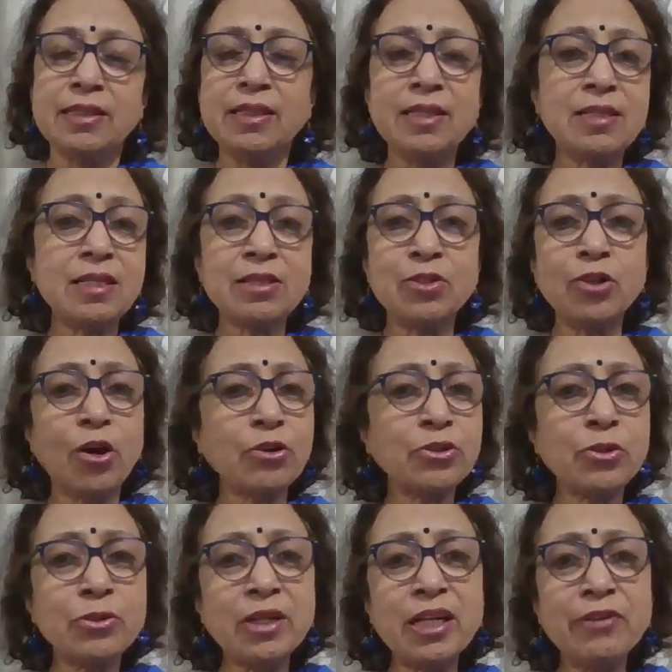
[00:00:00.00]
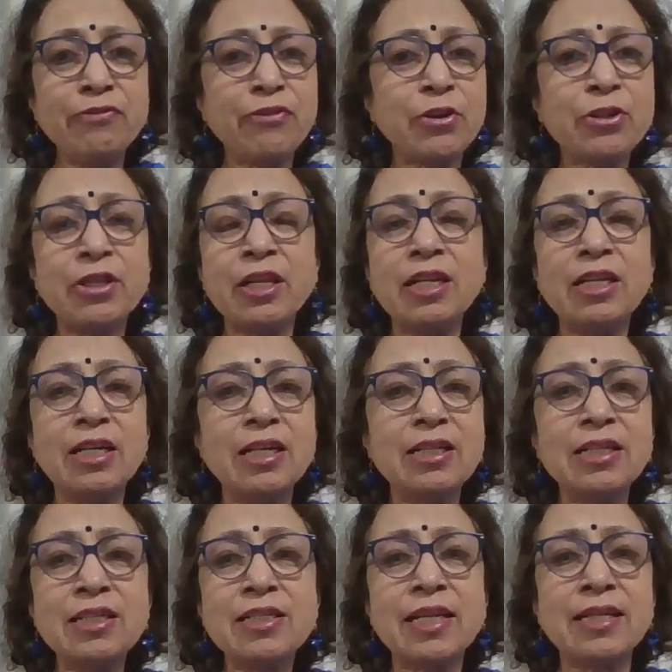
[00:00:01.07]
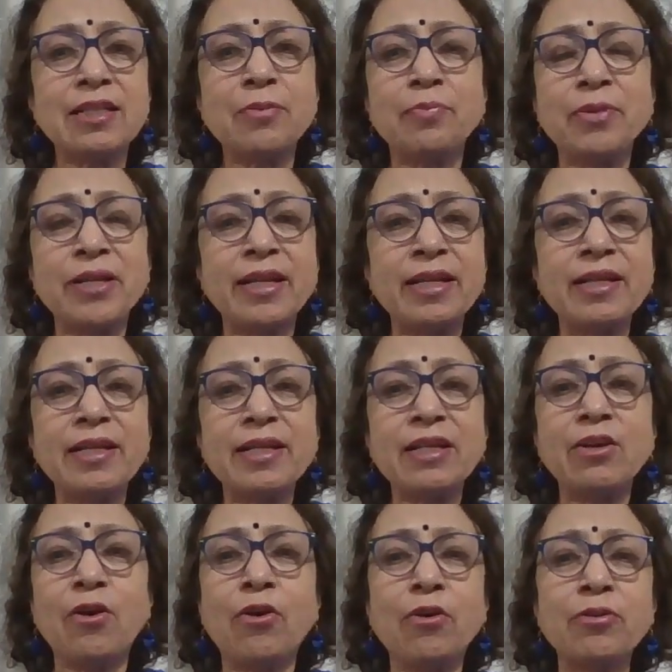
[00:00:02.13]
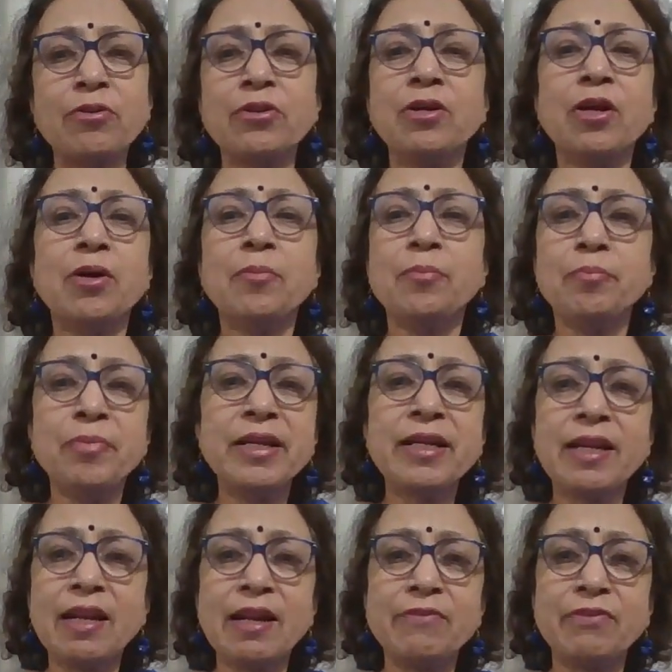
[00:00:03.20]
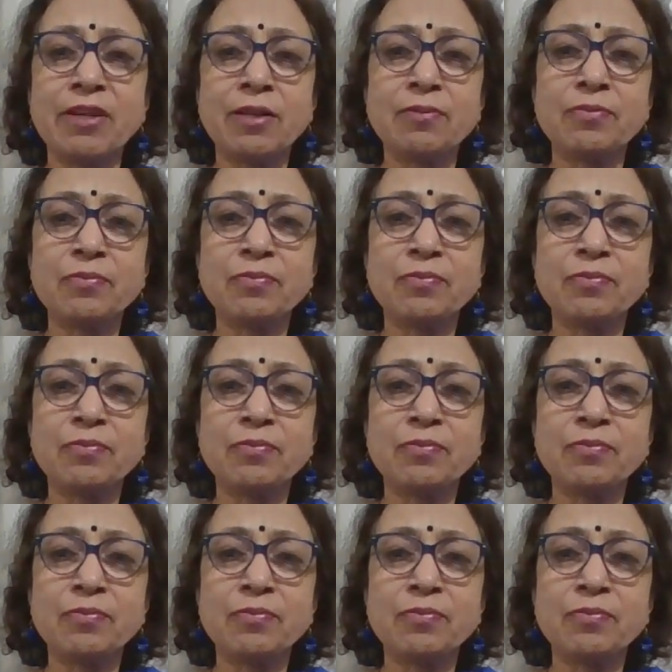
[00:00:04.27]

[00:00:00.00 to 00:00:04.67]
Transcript: This is not only for the learners at the beginning or mid-level.